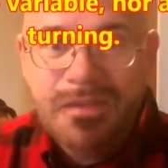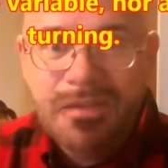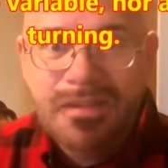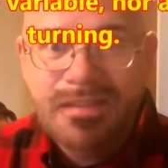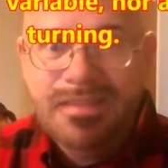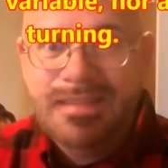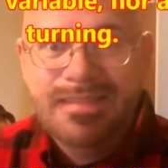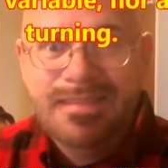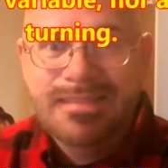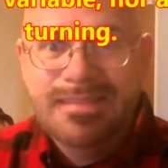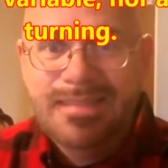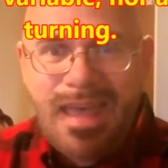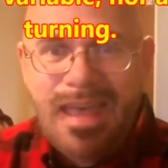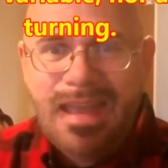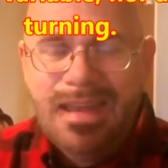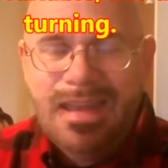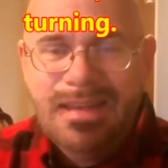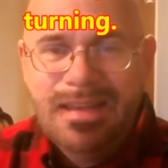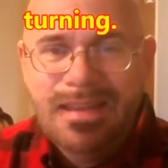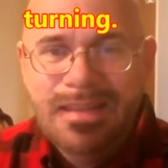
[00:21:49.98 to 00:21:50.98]
is the
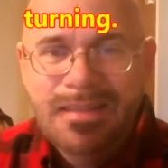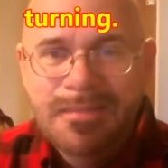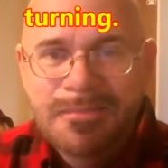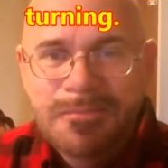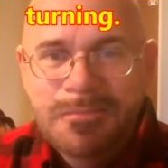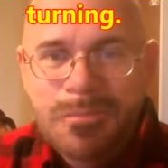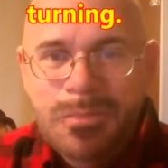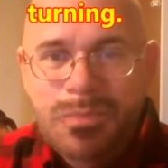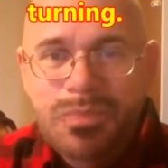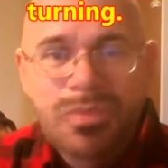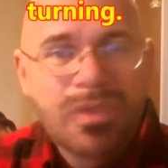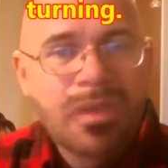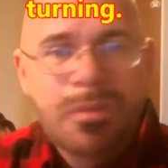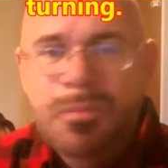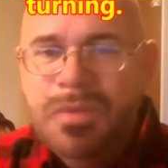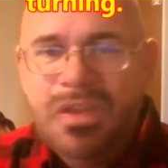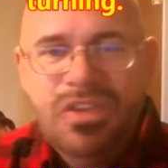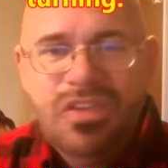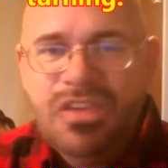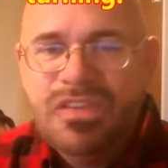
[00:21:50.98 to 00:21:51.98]
sun.
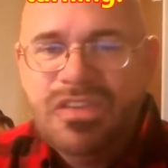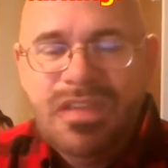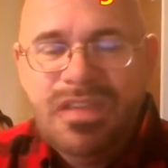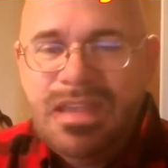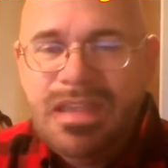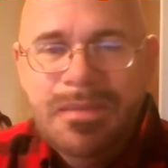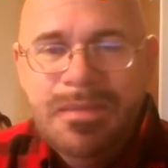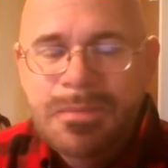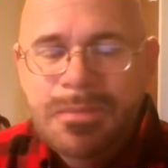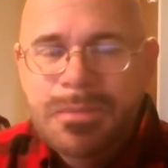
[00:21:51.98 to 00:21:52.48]
But you see,